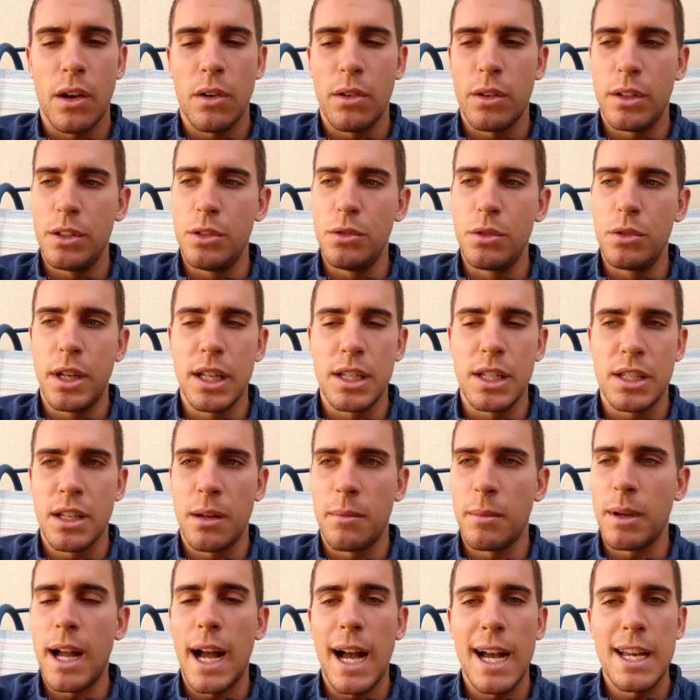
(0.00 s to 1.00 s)
Now you get
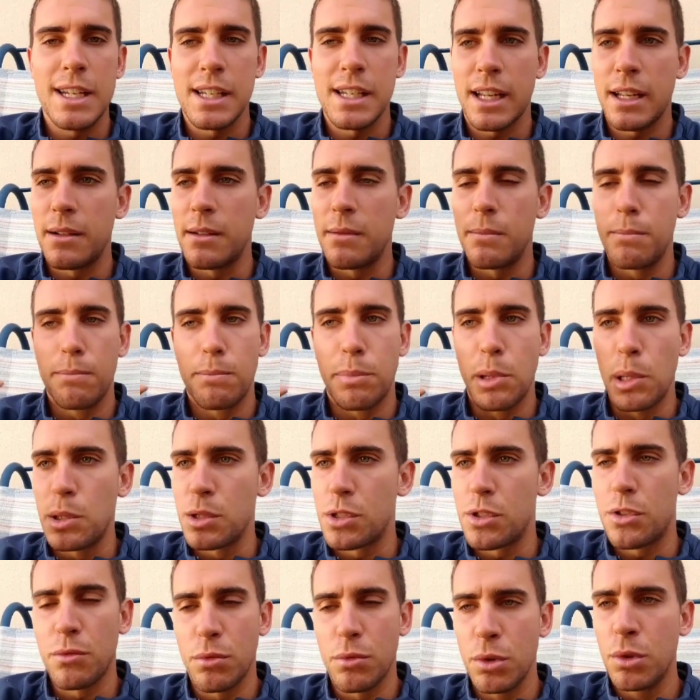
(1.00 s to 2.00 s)
some guys that can
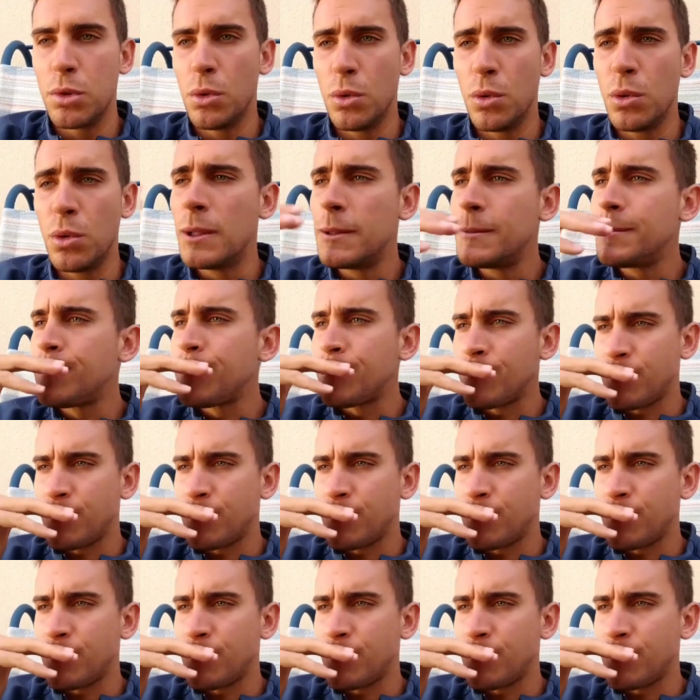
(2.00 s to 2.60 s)
burst through,